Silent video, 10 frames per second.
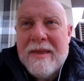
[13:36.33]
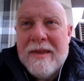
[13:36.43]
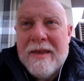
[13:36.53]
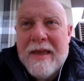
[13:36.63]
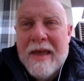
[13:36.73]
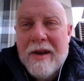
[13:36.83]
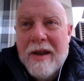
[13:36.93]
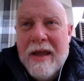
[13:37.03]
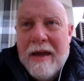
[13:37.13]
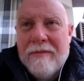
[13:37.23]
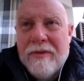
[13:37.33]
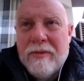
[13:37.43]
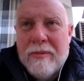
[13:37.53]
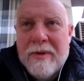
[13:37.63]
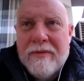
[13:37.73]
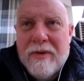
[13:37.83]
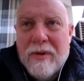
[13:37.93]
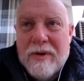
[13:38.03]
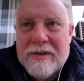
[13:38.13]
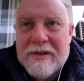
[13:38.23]
He cannot have the woman, of
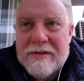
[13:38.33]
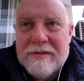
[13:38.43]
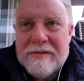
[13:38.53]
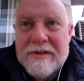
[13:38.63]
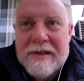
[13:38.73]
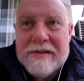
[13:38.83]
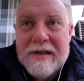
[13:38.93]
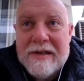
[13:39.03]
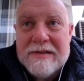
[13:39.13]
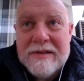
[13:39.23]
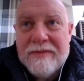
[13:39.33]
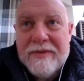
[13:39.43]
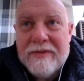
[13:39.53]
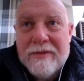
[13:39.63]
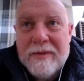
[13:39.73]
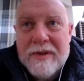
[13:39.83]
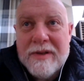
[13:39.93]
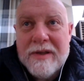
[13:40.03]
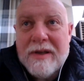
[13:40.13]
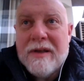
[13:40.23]
course, because there's that size difference for one
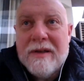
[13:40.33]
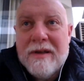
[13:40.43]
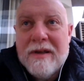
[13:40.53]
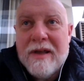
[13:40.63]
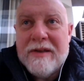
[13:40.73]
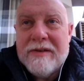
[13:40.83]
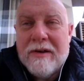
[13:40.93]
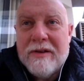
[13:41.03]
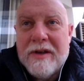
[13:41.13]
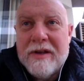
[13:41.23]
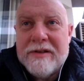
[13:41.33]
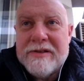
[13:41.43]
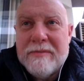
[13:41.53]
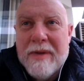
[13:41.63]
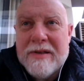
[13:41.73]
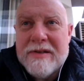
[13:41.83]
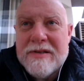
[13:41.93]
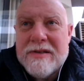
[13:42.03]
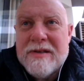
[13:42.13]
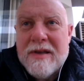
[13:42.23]
thing, as Harlan Ellison
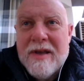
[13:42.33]
mentions.